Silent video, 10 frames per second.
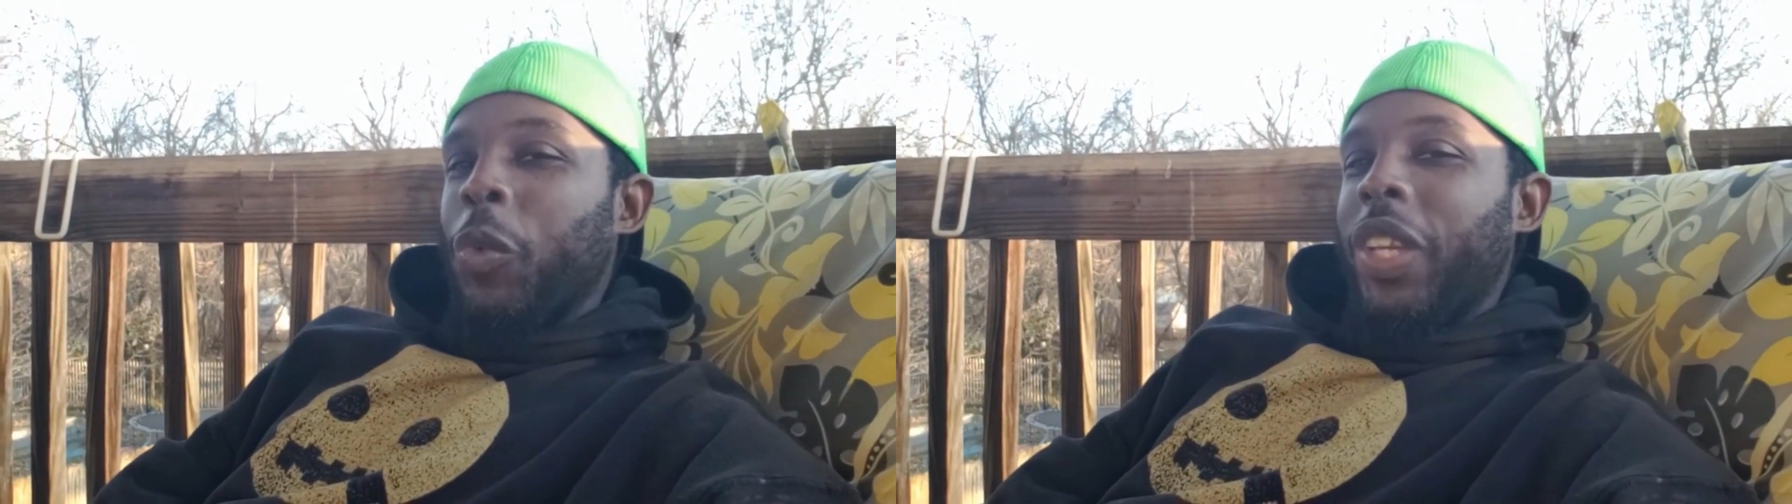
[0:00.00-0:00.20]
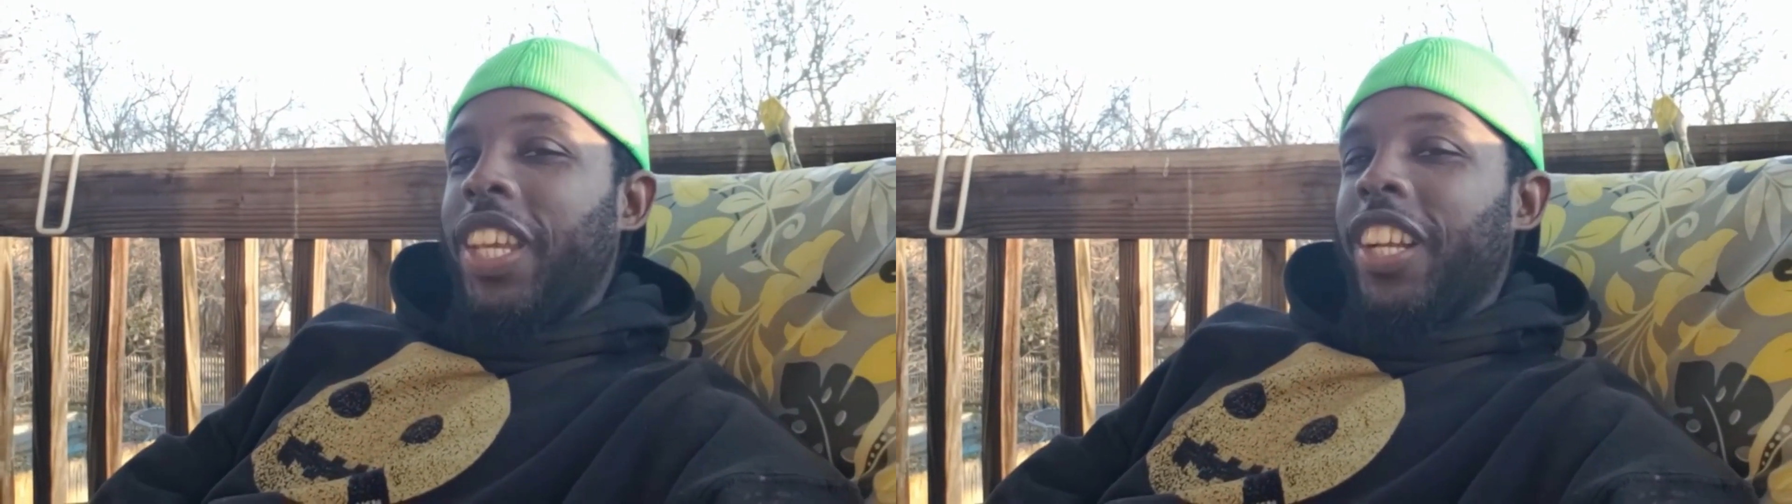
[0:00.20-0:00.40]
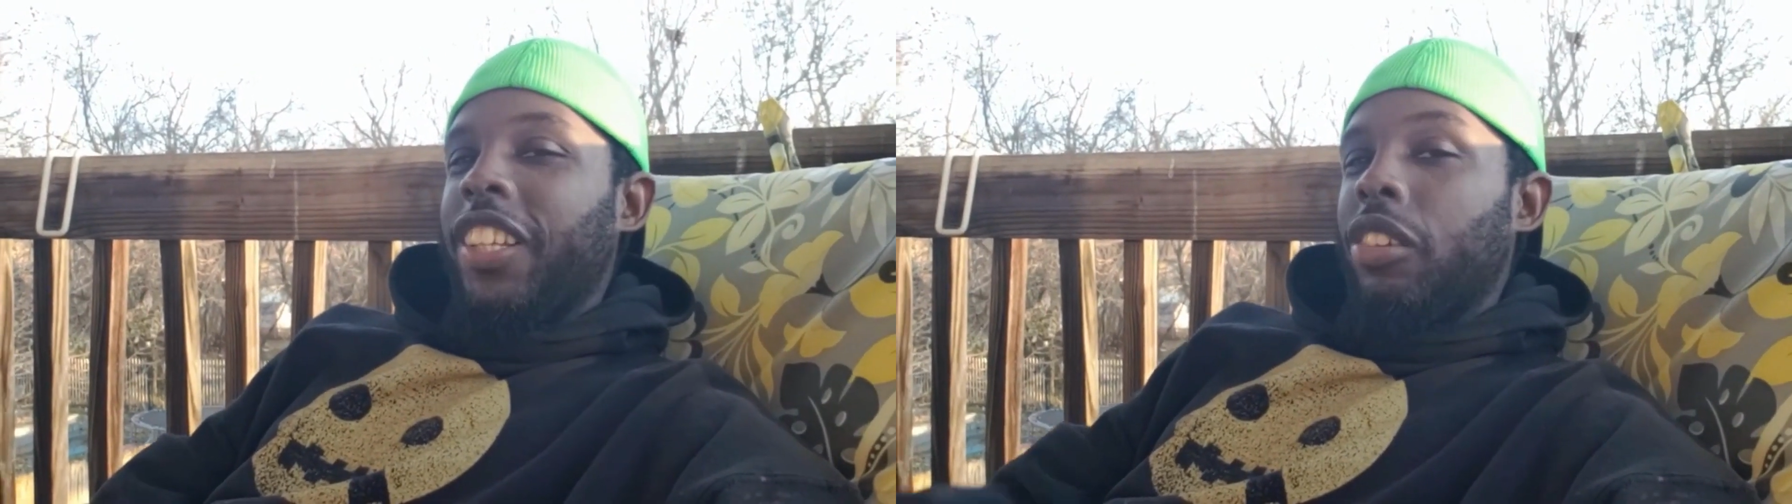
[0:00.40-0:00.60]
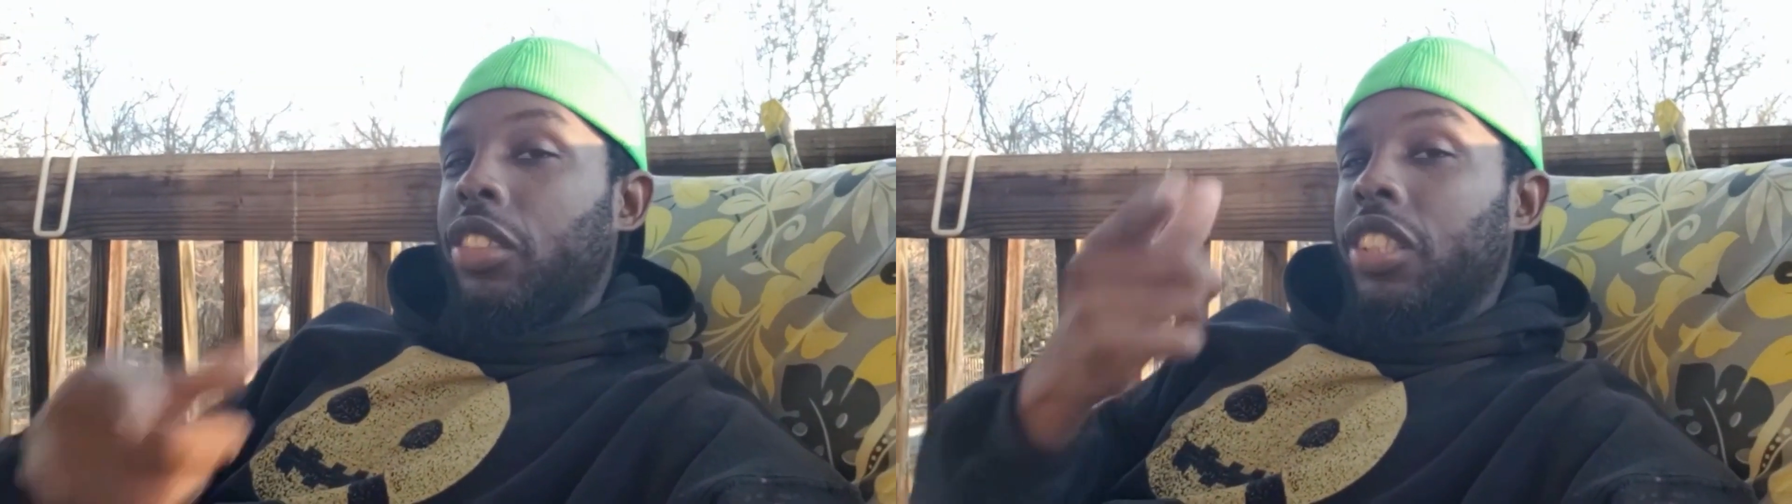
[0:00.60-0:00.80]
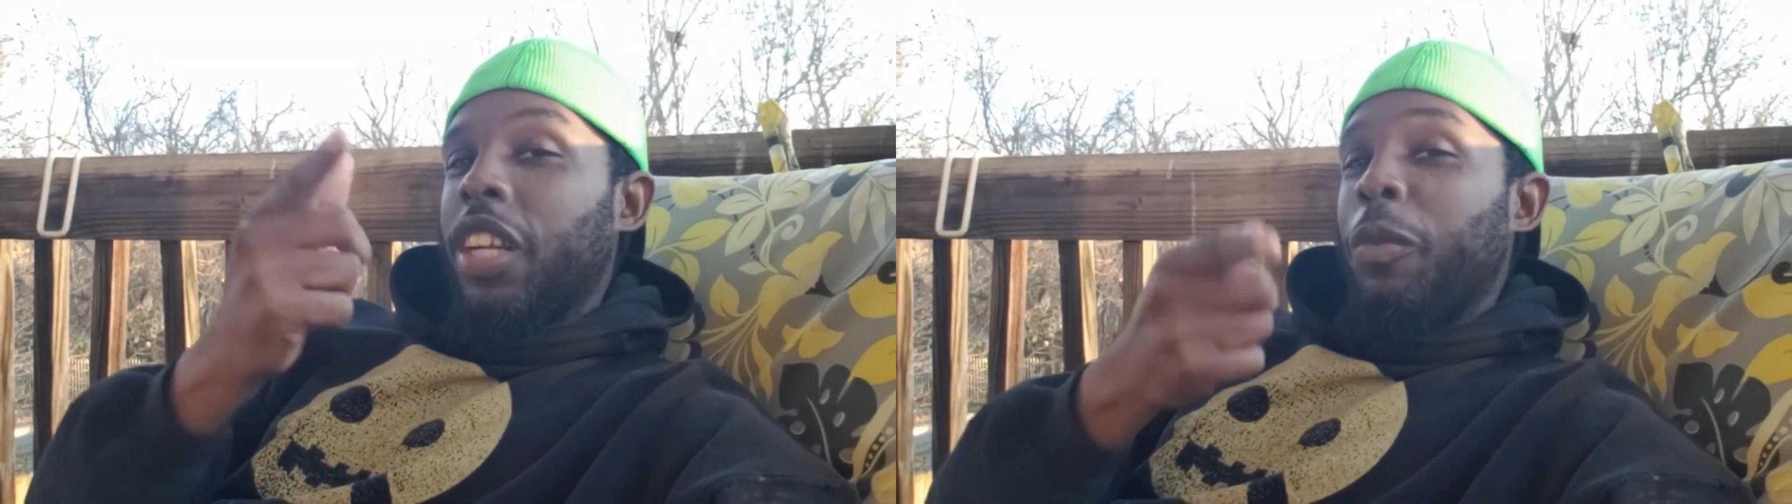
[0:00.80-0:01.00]
We're getting
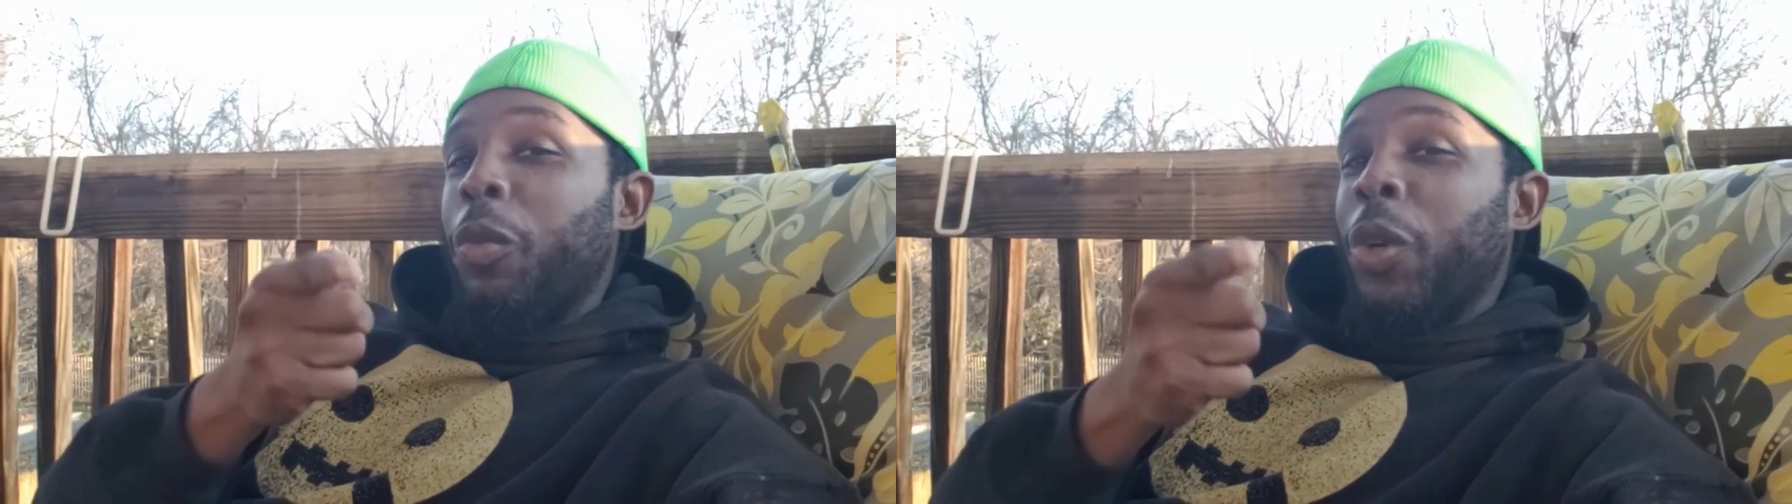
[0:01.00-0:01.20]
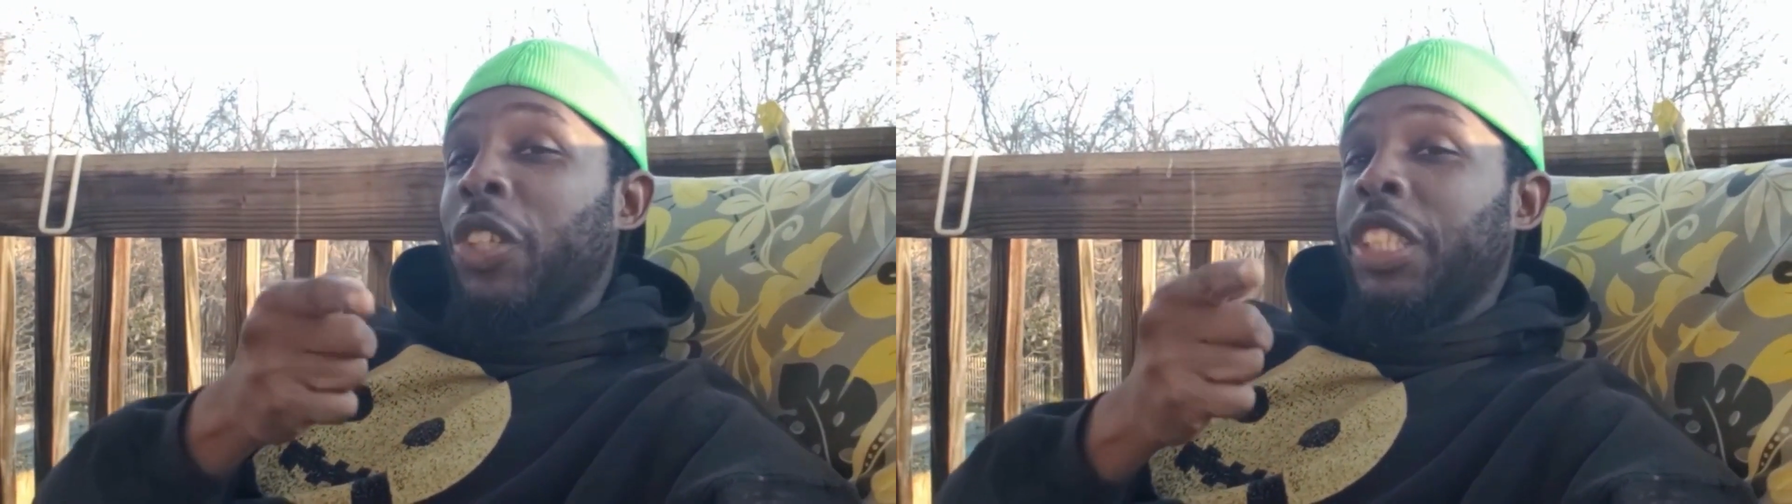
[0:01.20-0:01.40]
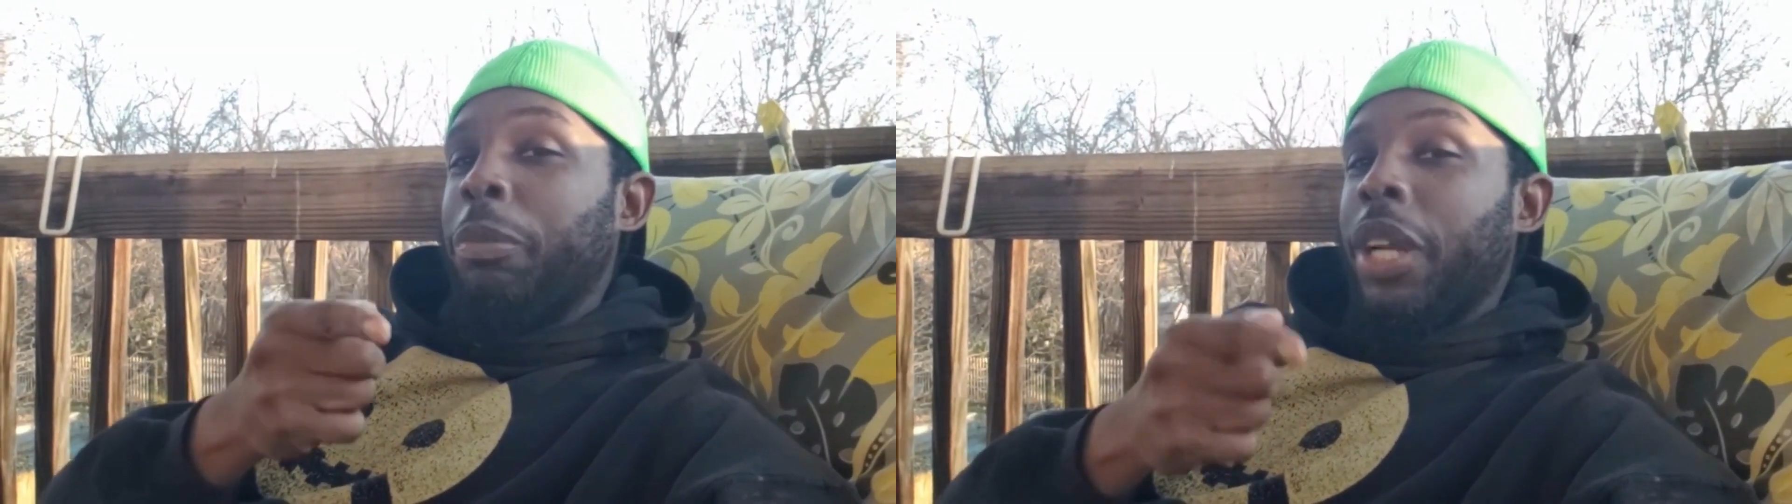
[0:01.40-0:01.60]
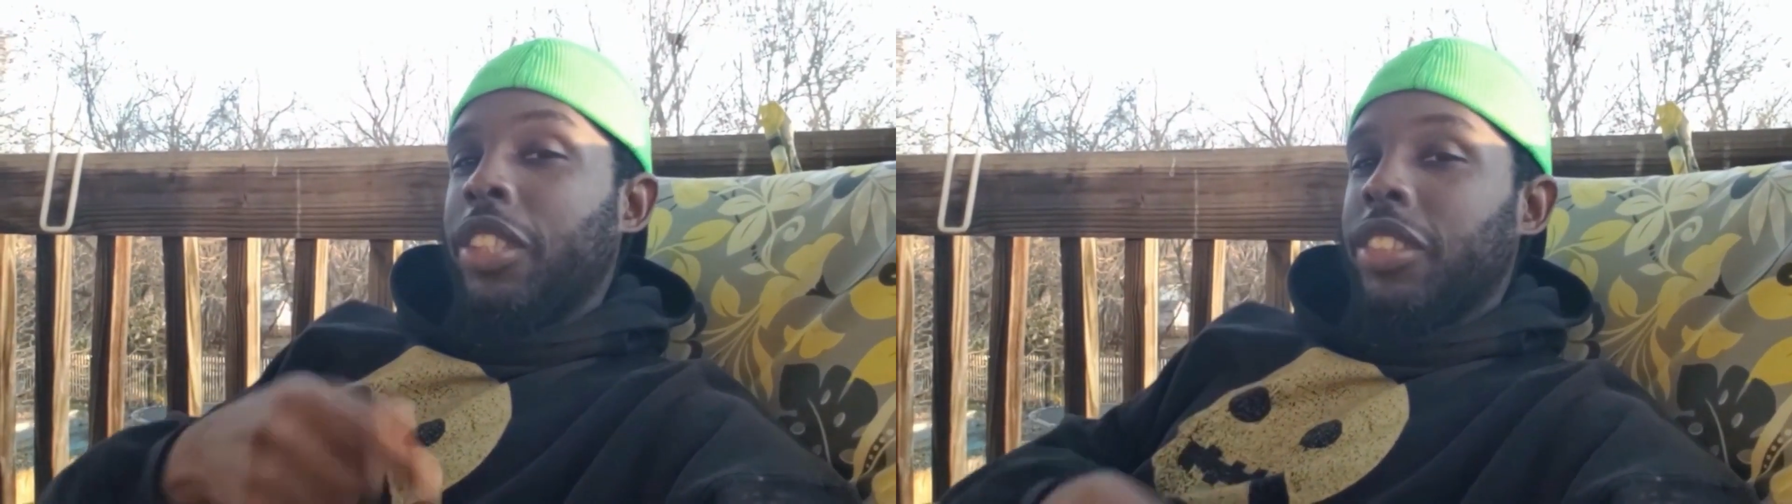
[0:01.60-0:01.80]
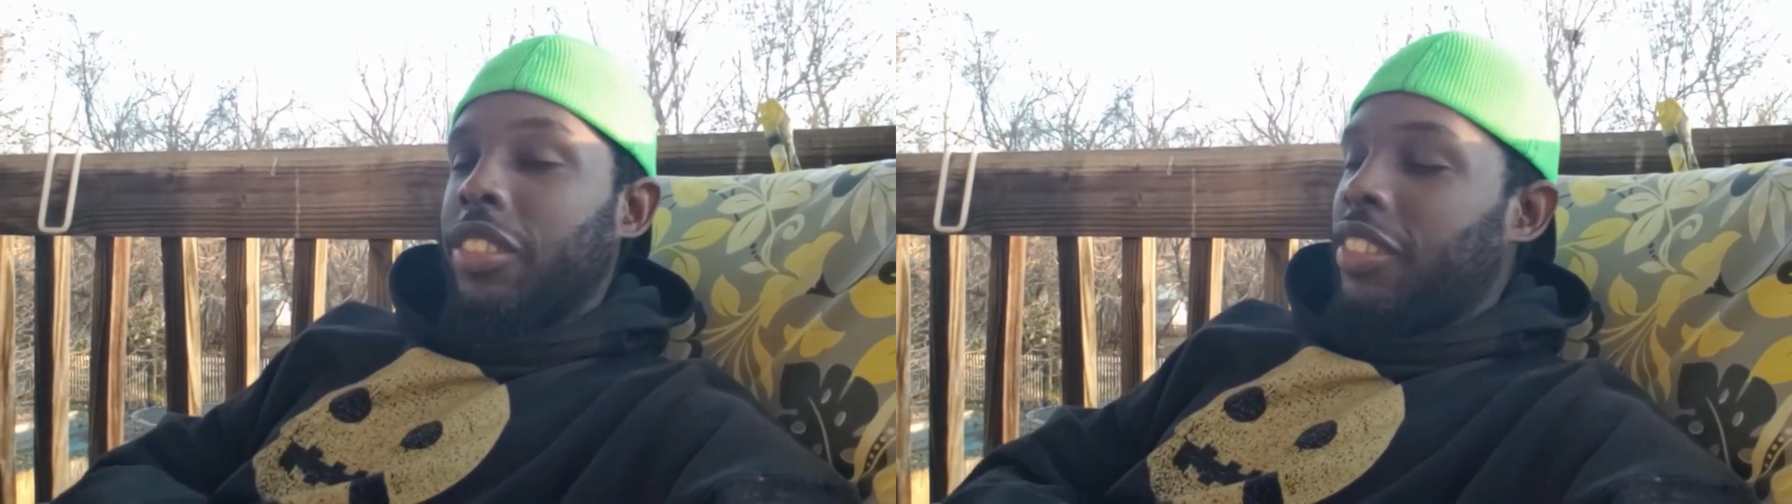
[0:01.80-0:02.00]
close to something real
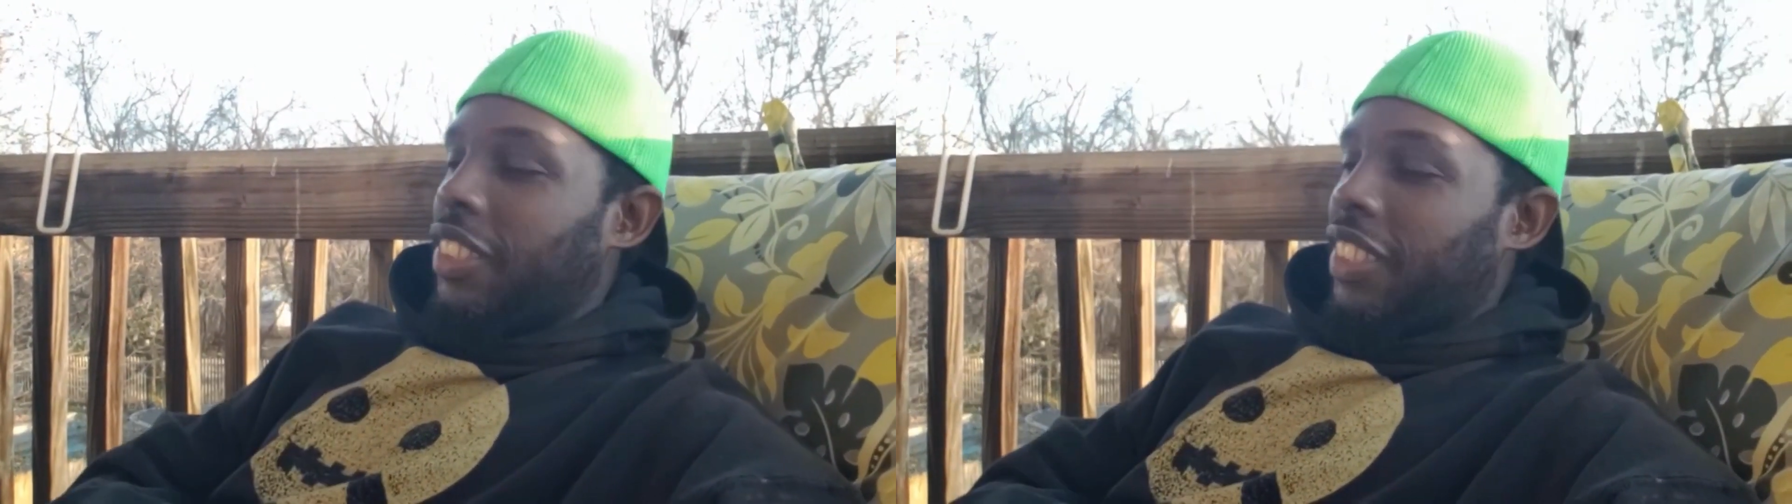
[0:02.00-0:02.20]
special.